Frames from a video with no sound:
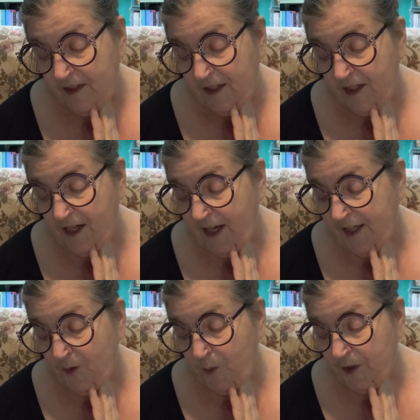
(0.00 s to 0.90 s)
A guy
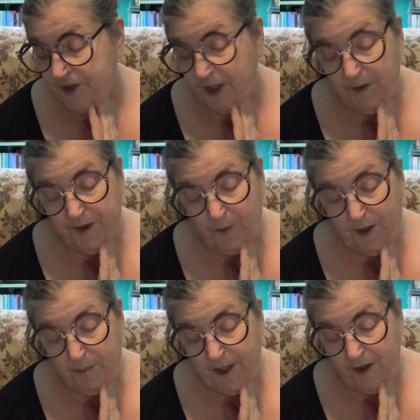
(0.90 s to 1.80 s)
in a wheelchair with a
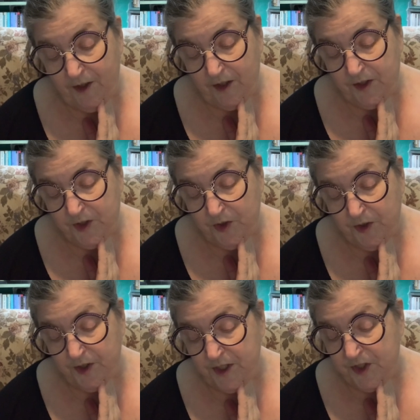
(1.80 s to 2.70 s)
red parrot on his
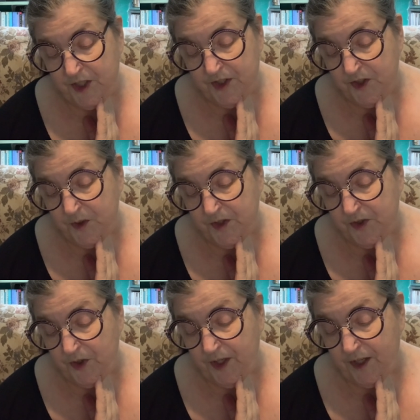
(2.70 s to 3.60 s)
shoulder is just too
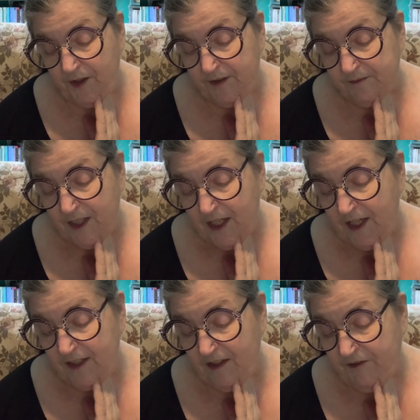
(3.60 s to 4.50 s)
extraordinary.
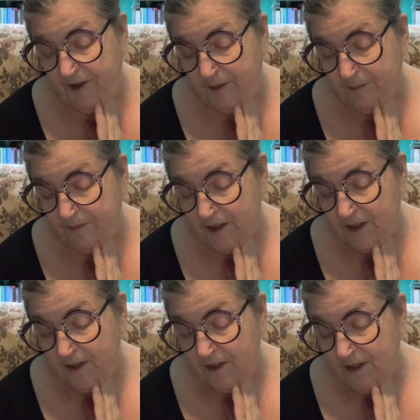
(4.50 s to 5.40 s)
I love him.
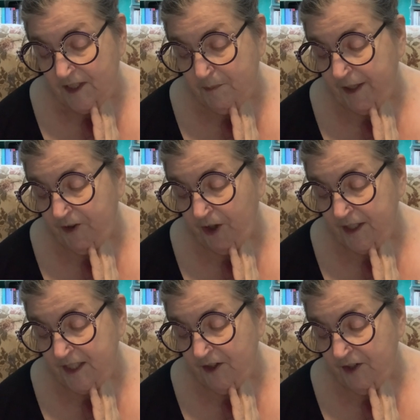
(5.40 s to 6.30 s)
Is my
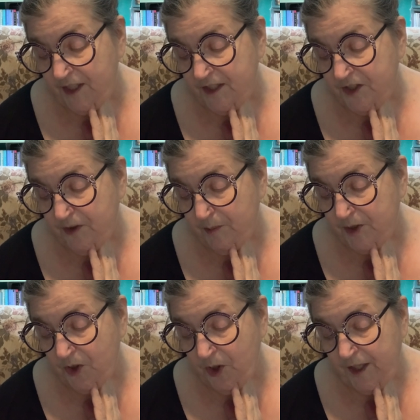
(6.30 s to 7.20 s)
criteria
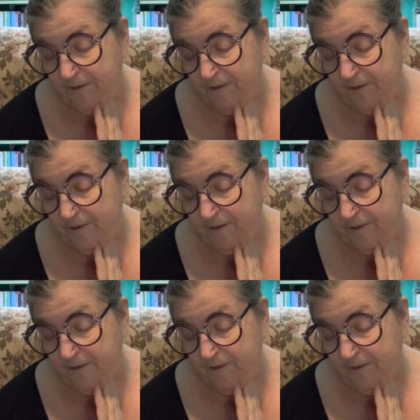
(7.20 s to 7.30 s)
discriminatory?